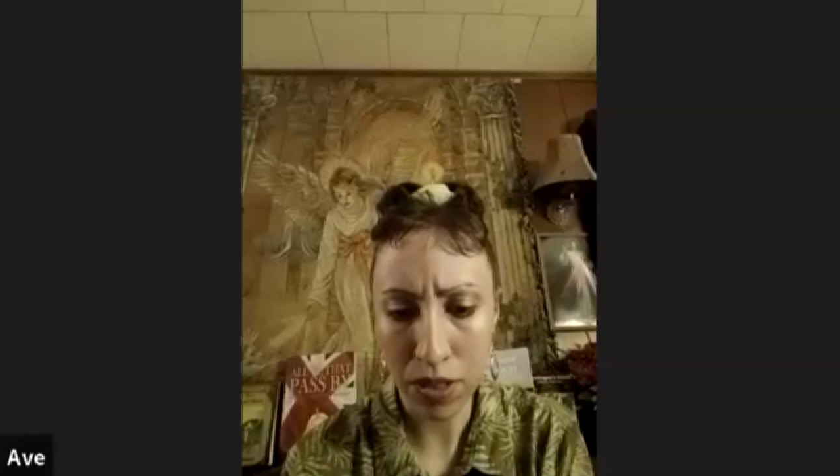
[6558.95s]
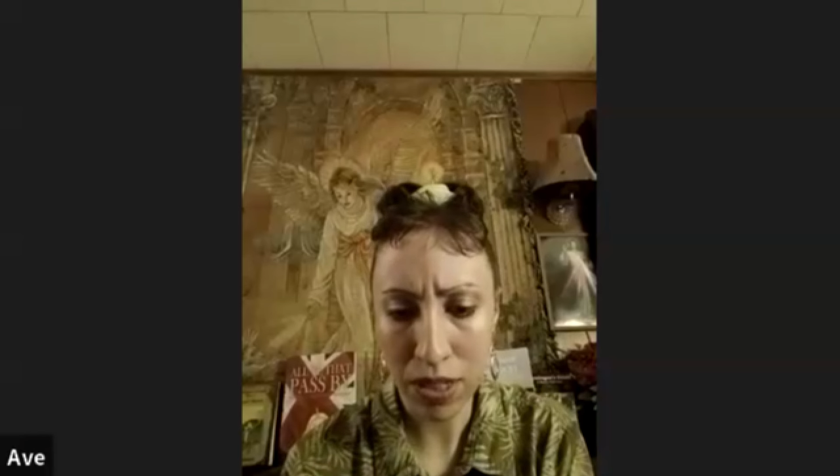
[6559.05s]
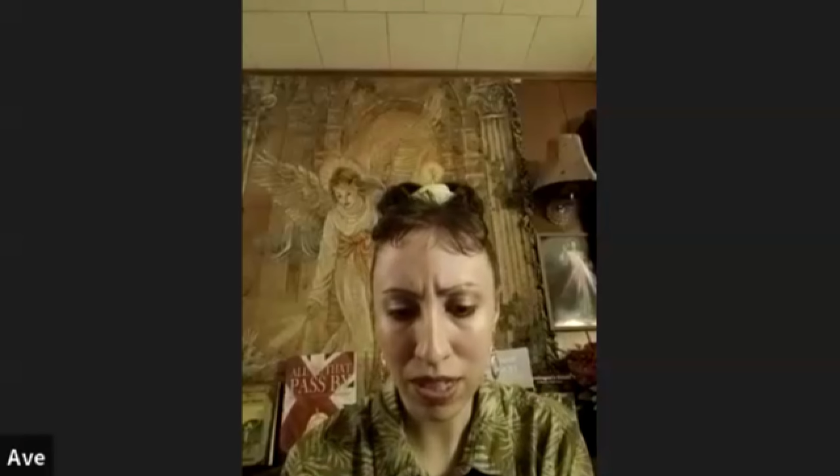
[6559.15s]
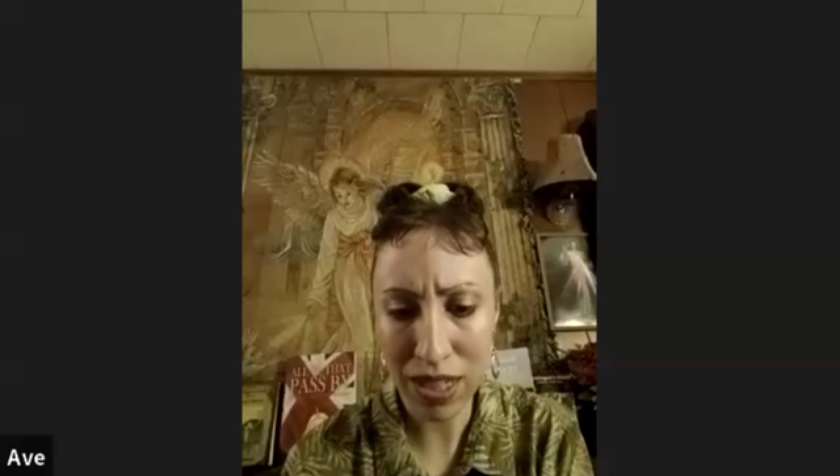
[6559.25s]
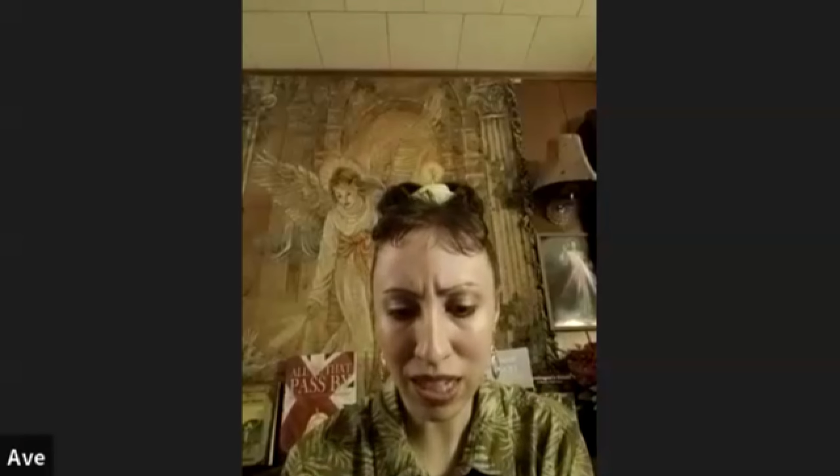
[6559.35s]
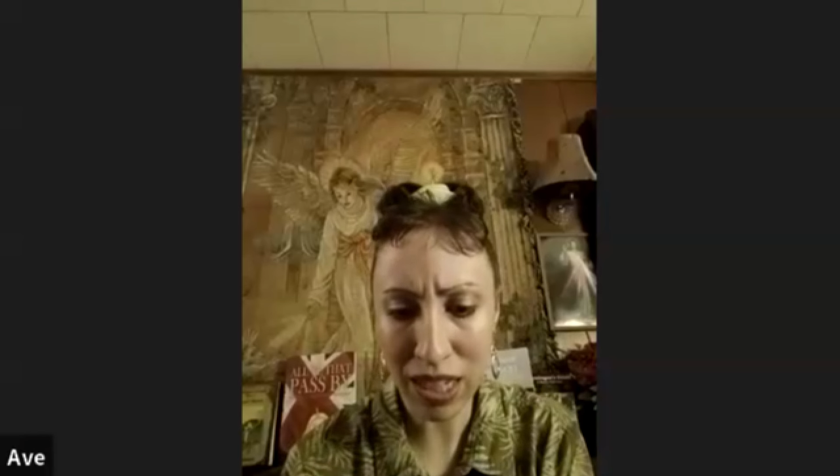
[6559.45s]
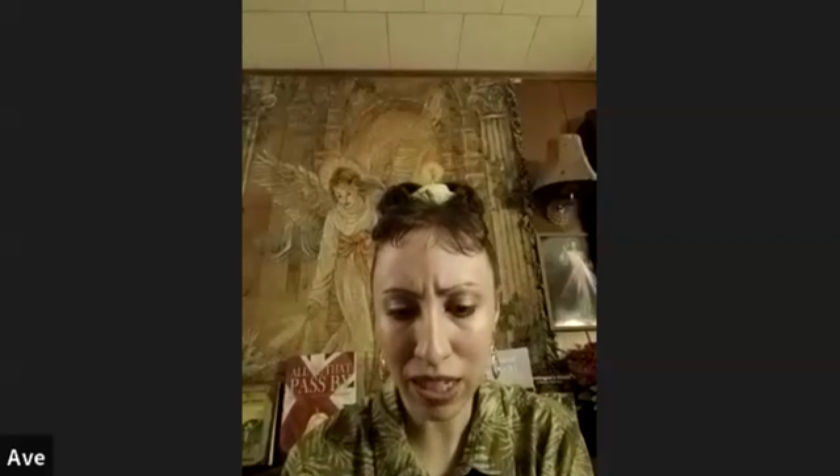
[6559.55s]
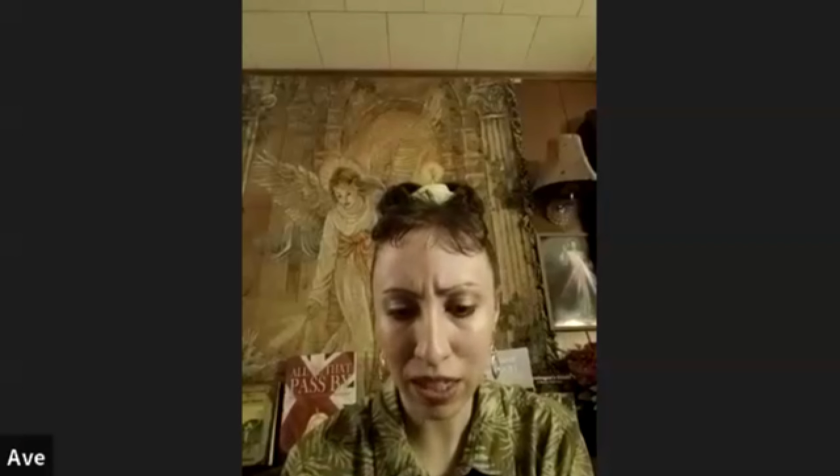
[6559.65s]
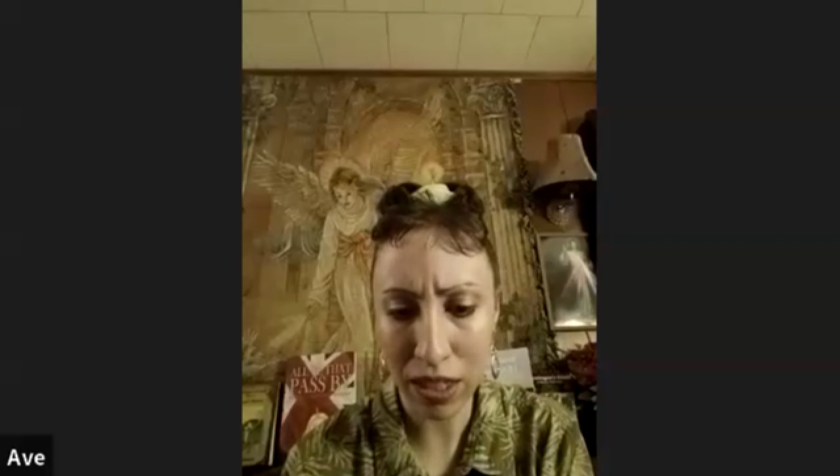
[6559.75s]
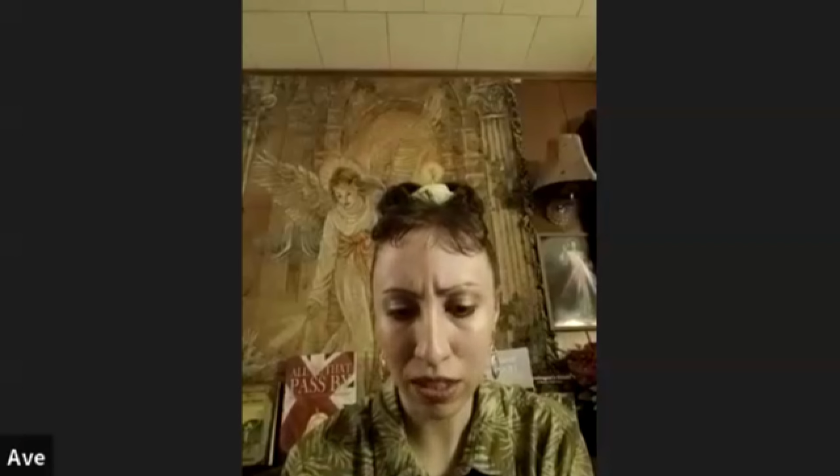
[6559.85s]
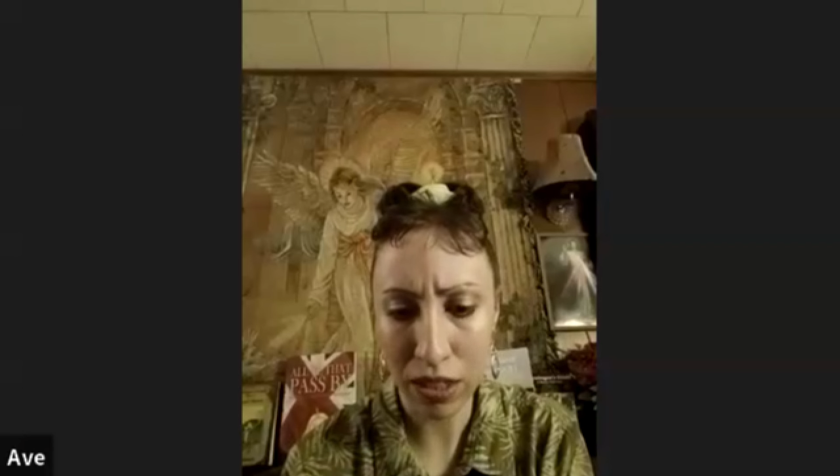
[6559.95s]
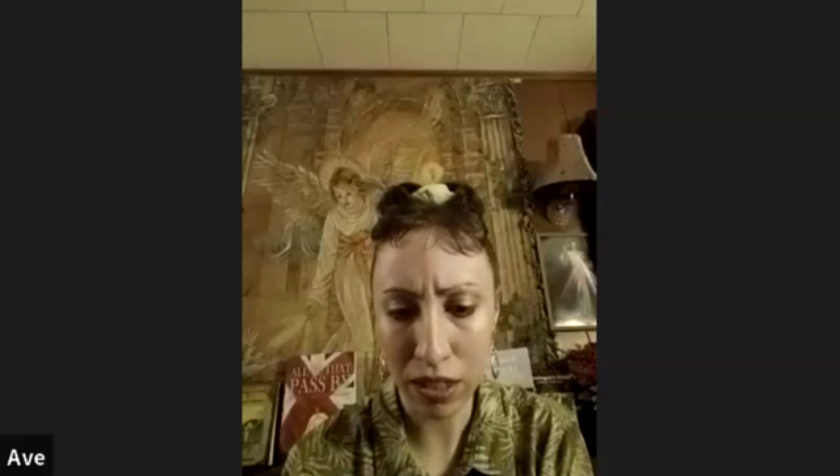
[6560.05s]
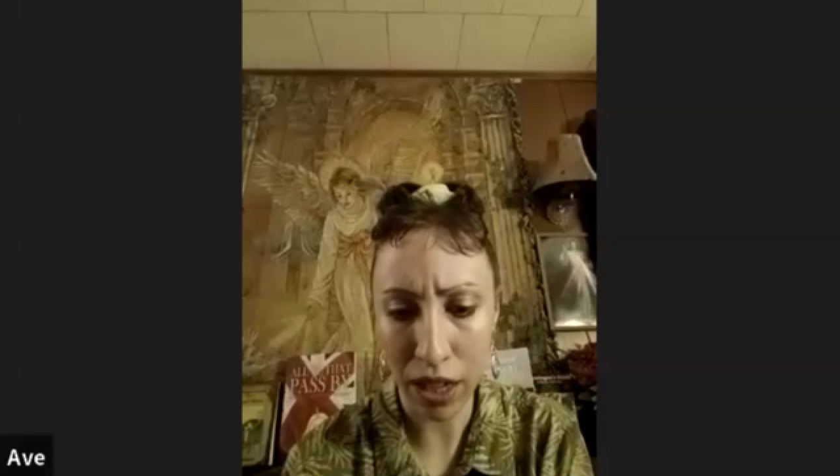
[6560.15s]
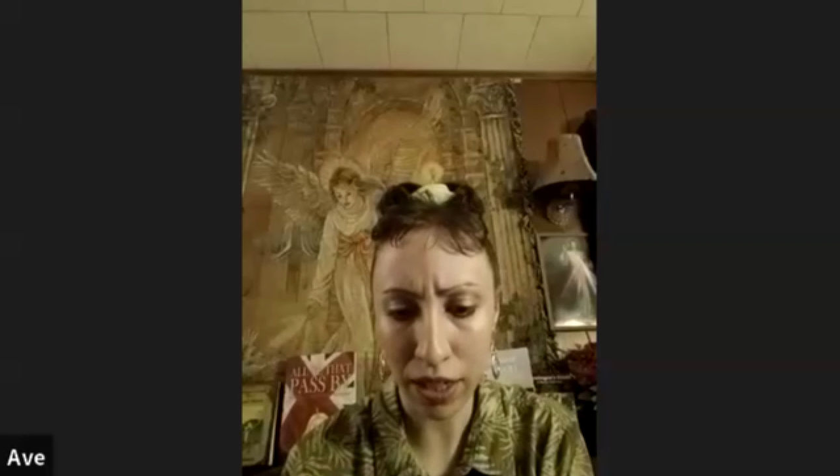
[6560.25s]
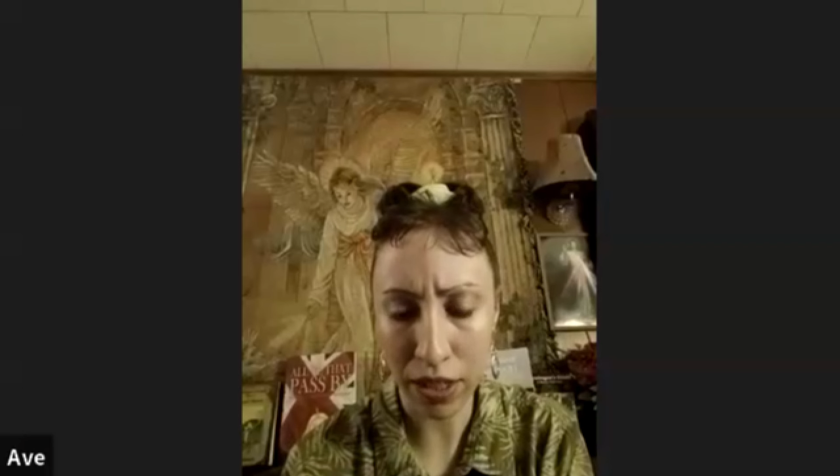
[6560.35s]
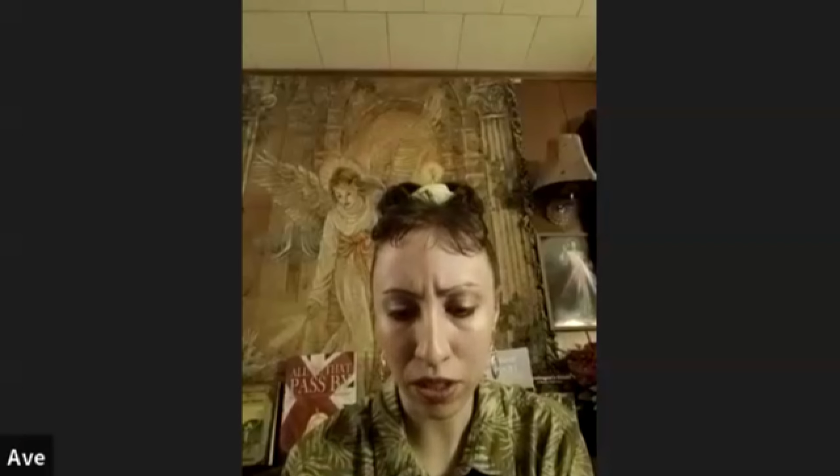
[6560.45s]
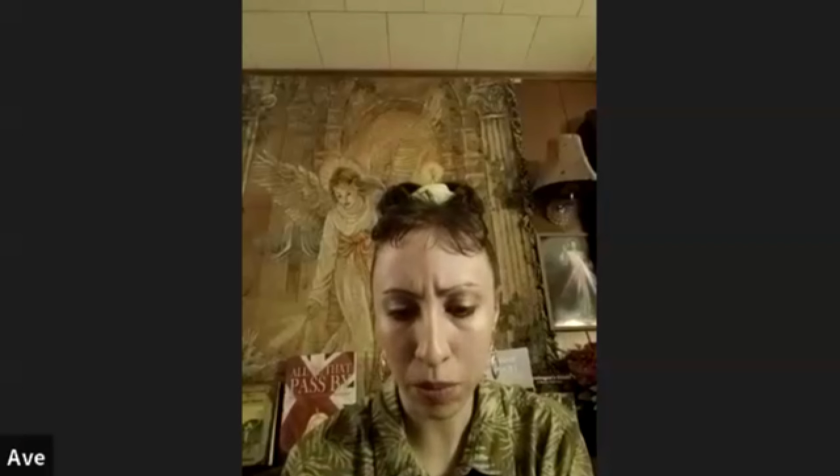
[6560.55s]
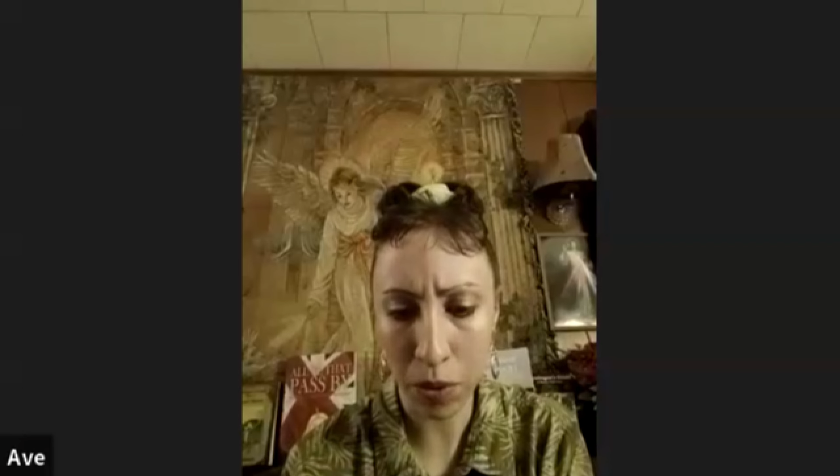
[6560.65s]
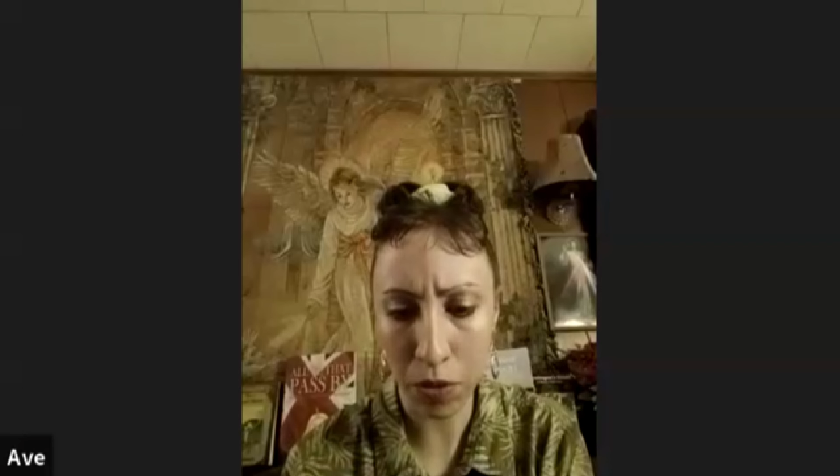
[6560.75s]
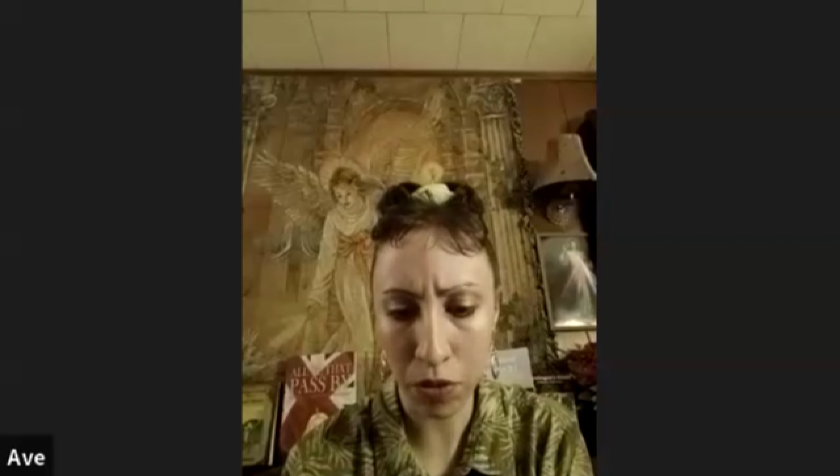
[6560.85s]
see that
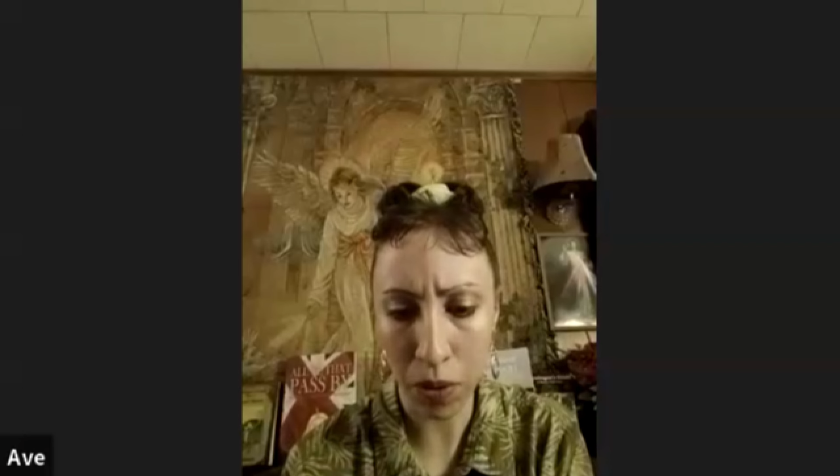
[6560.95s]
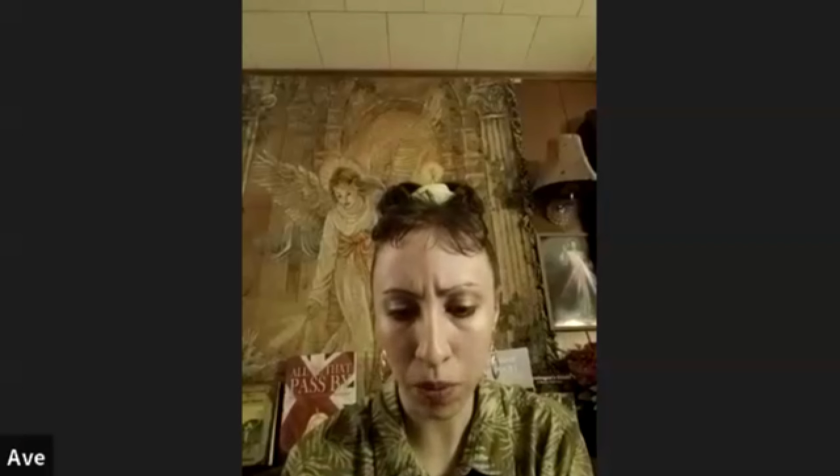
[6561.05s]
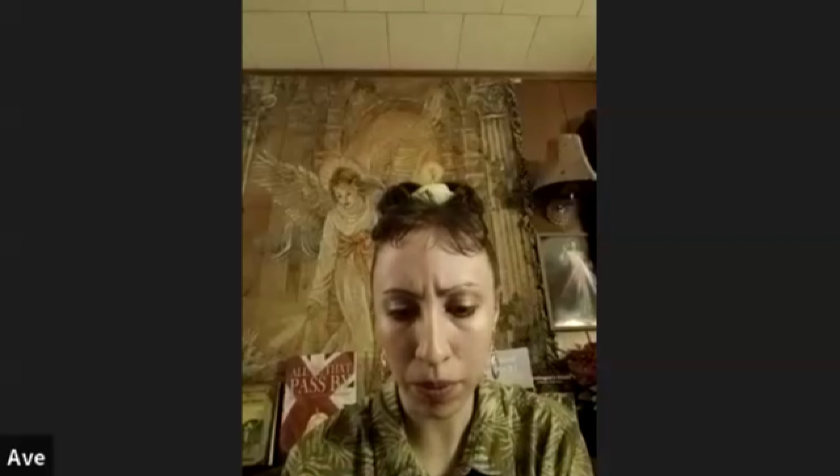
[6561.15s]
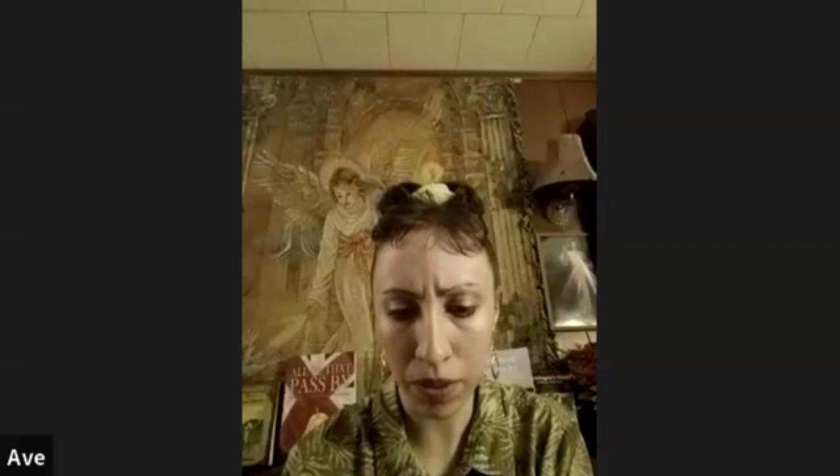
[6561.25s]
glimmer of hope,